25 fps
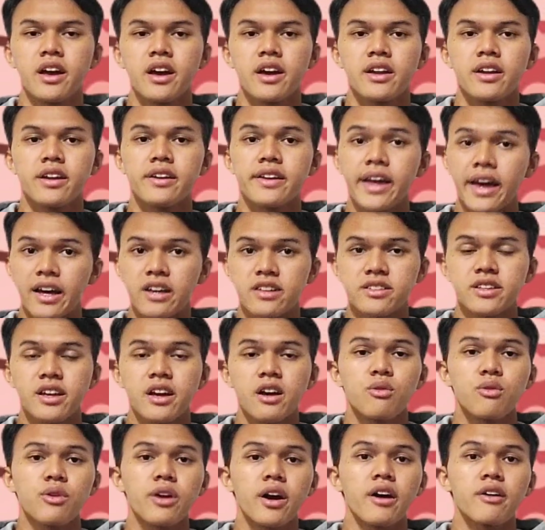Next,
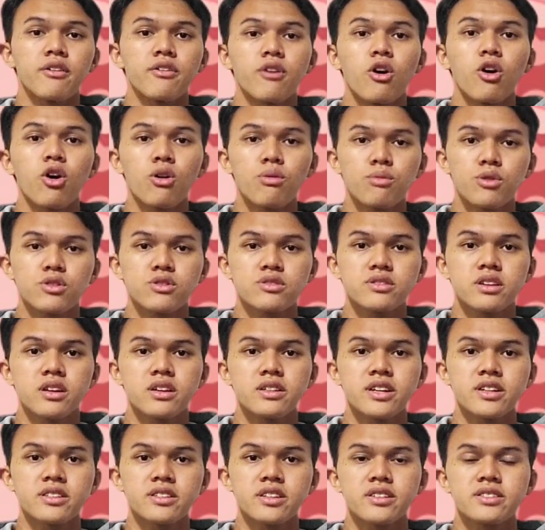we have hormones
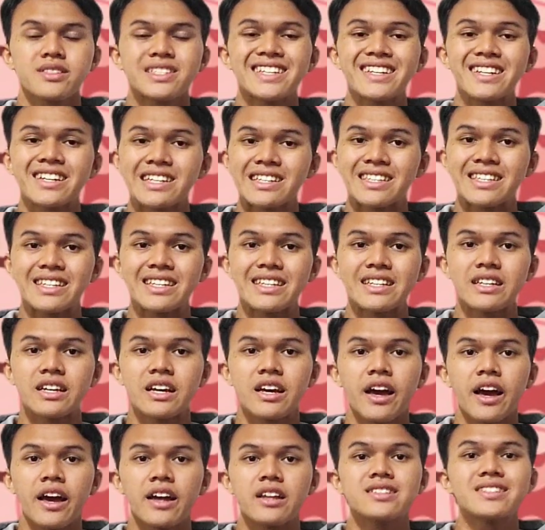such as secretin
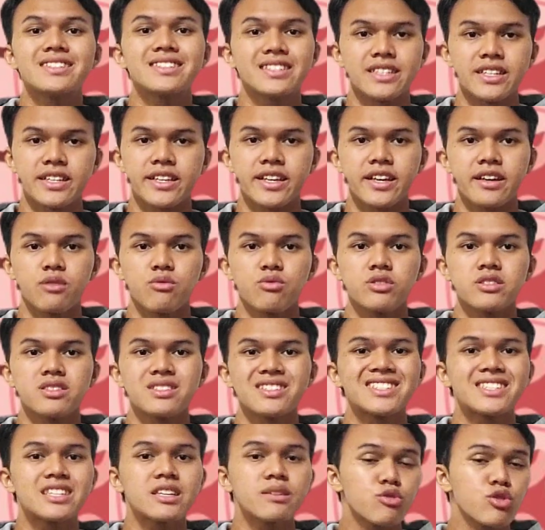and CCK, which
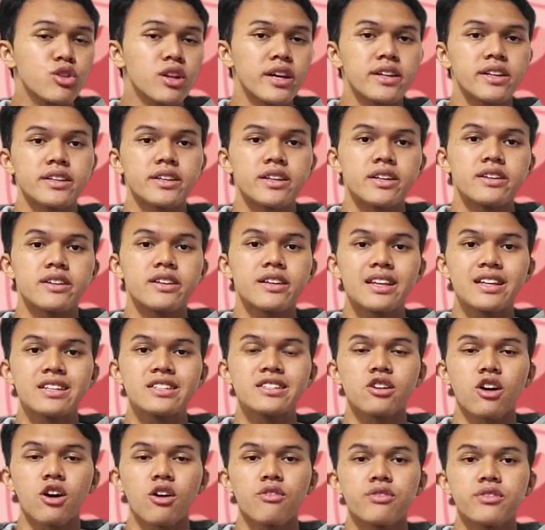stimulate the release
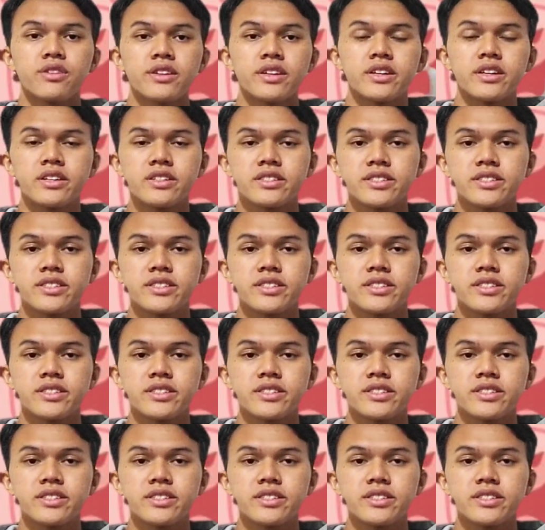of the